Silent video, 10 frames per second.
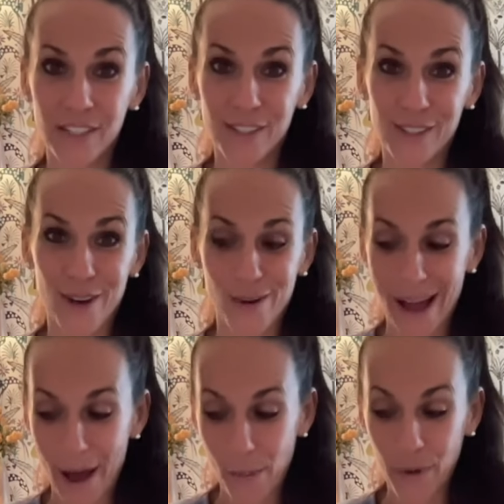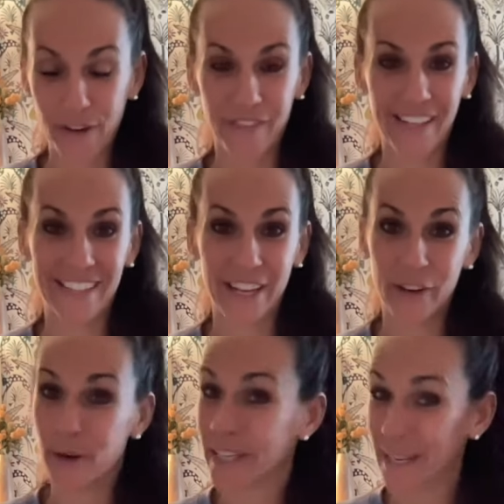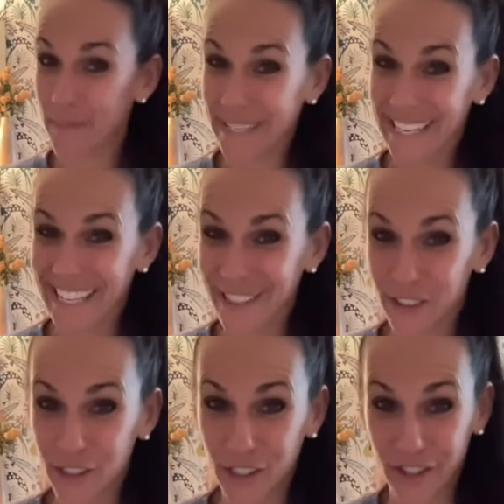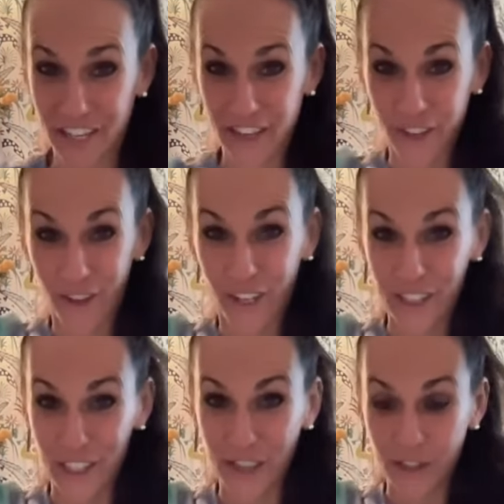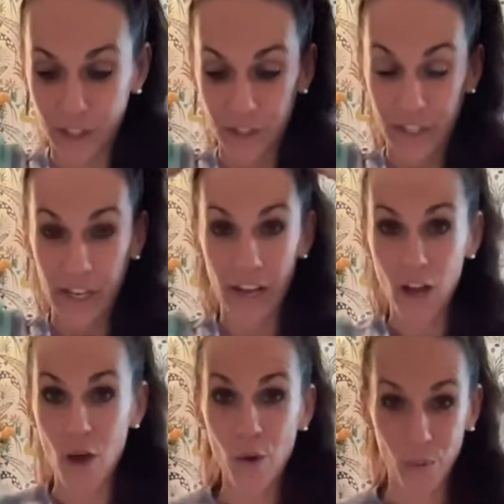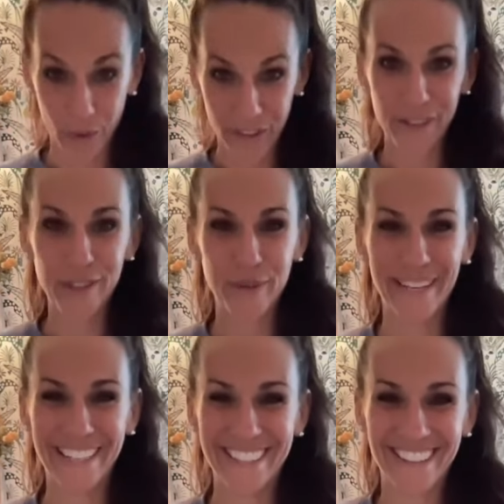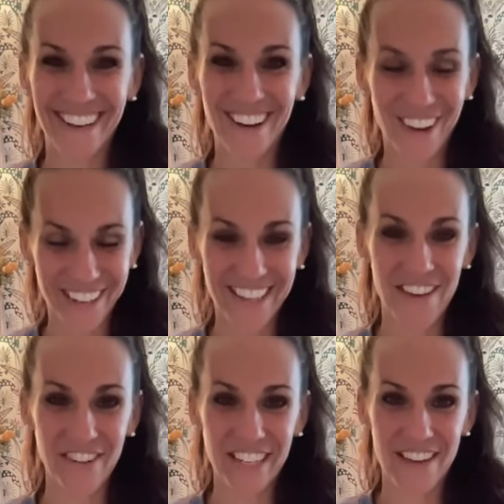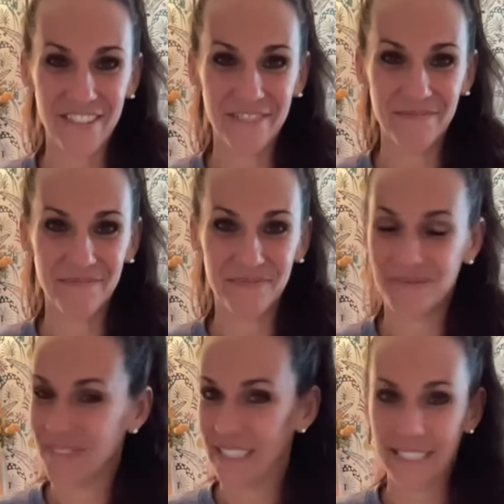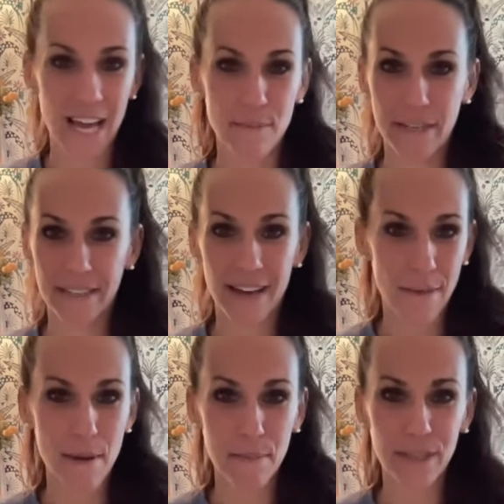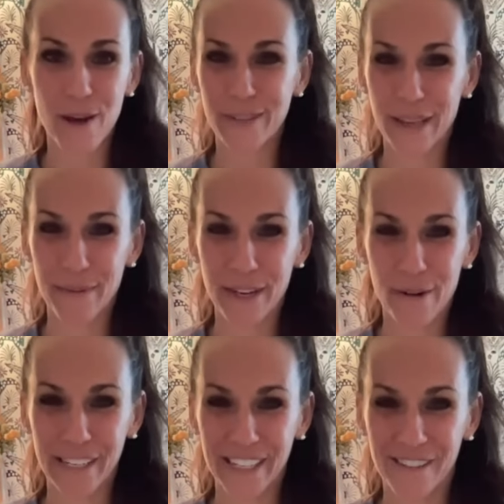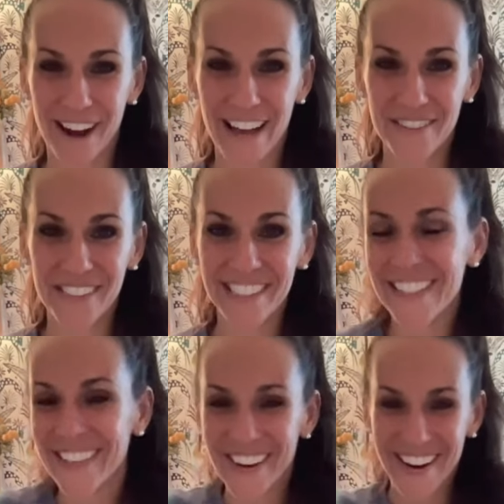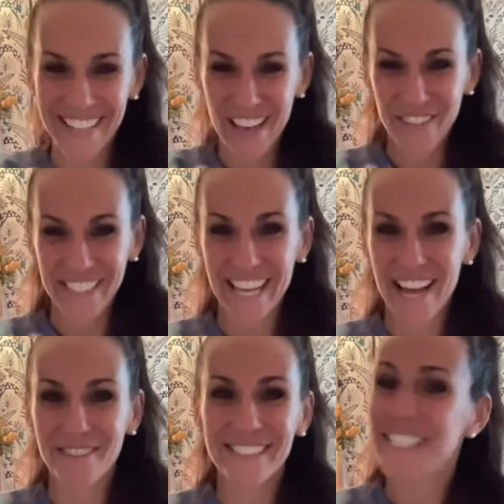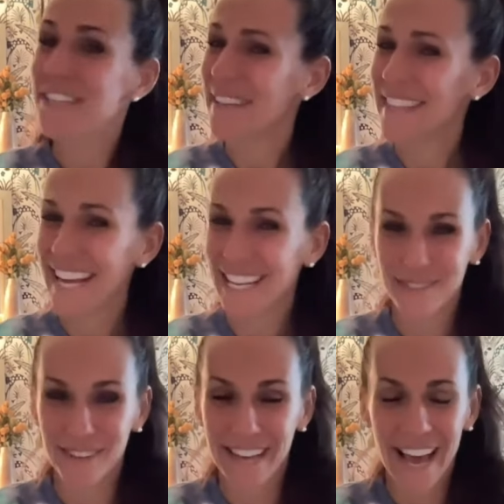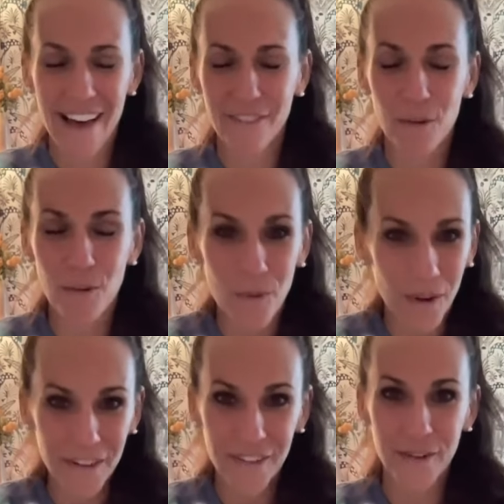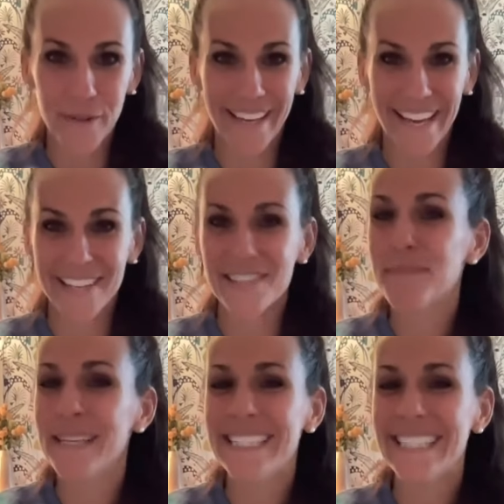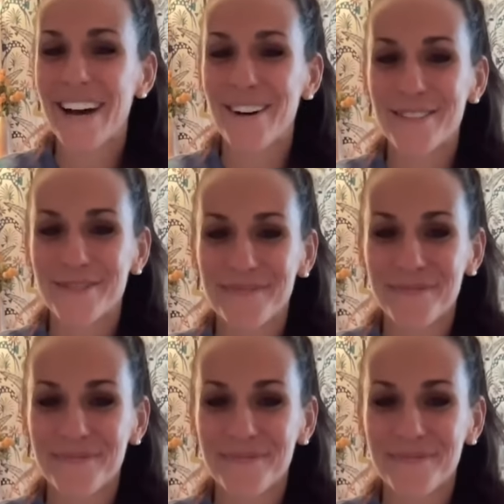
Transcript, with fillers: So, how perfect that you're going to begin your journey. You're launching your journey with your twin on 1111. It's coming. Comment below and let me know when it arrives. All right, lovies, I will see you in the next one. Have a wonderful weekend. Peace out.